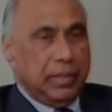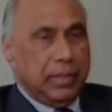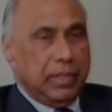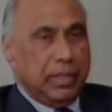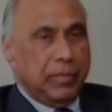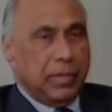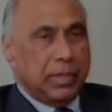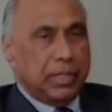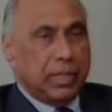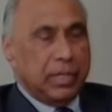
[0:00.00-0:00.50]

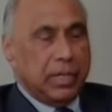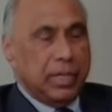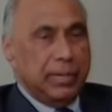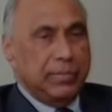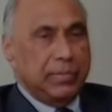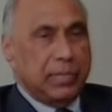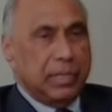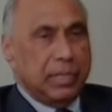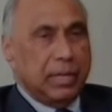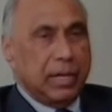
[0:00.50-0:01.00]
There were
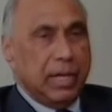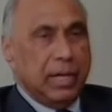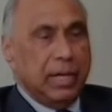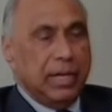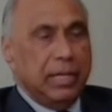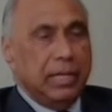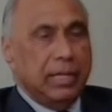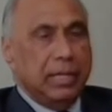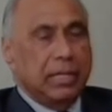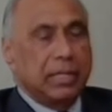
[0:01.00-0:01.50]
times that
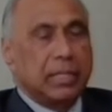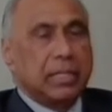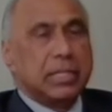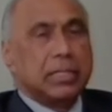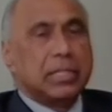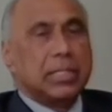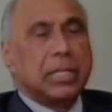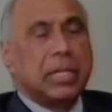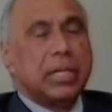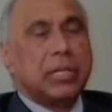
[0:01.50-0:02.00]
I
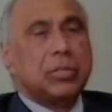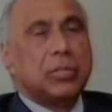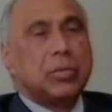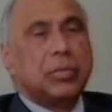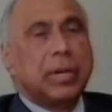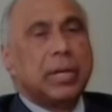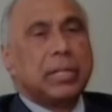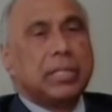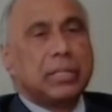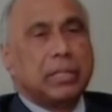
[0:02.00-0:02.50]
said to
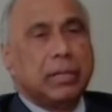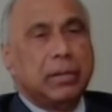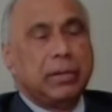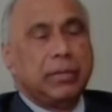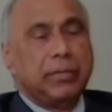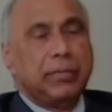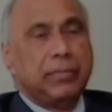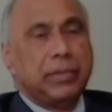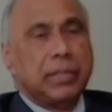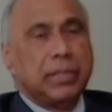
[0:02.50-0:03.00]

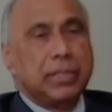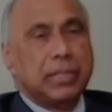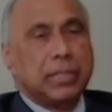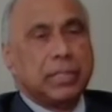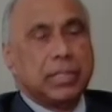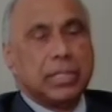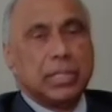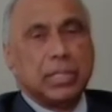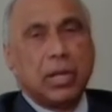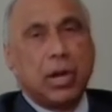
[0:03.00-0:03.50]
myself that
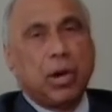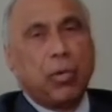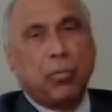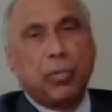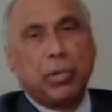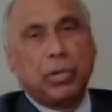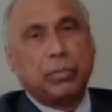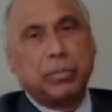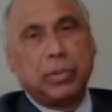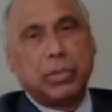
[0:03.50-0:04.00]
this is not
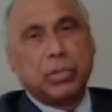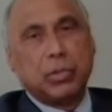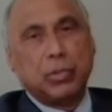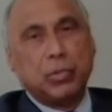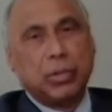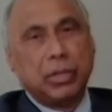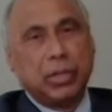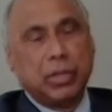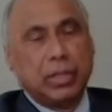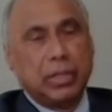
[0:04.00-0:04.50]
worth
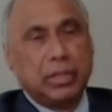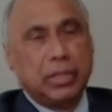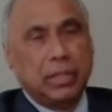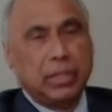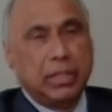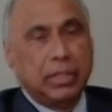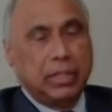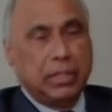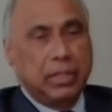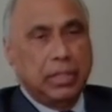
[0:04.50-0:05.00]
pursuing it.
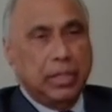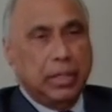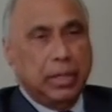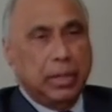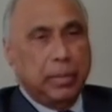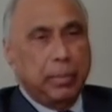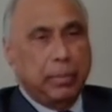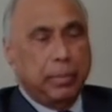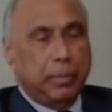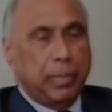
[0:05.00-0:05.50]

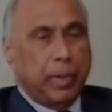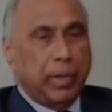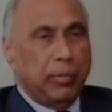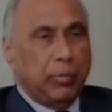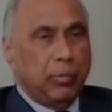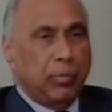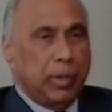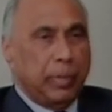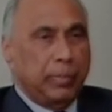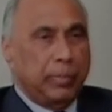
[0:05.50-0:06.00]
But
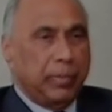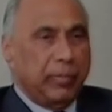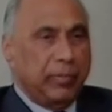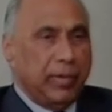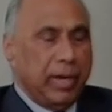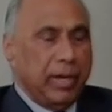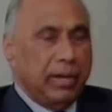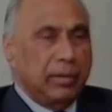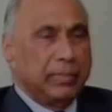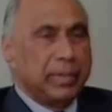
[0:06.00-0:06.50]
what
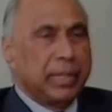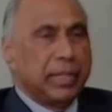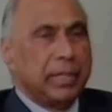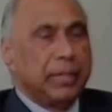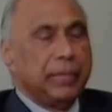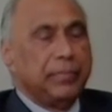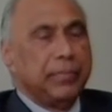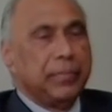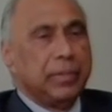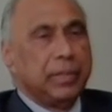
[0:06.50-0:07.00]
prevailed
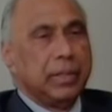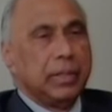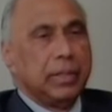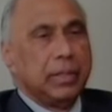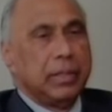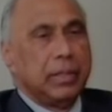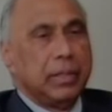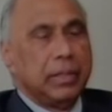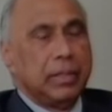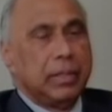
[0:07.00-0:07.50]
me
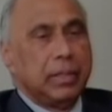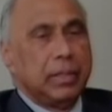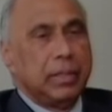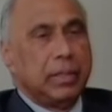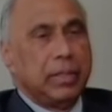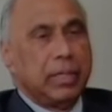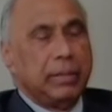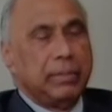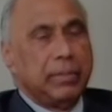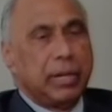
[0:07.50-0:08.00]

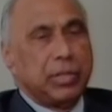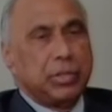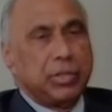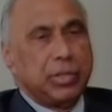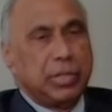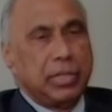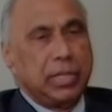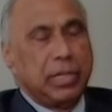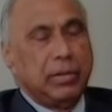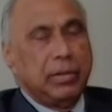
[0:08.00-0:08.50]
in my
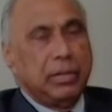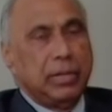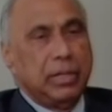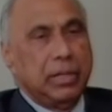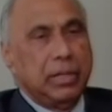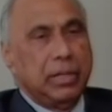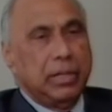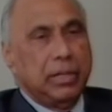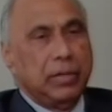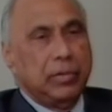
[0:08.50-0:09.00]
journey
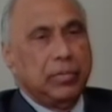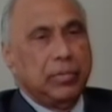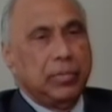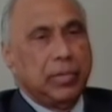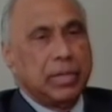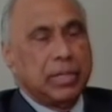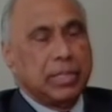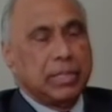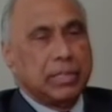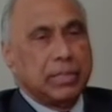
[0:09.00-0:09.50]

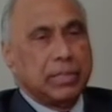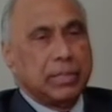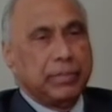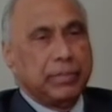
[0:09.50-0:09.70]
was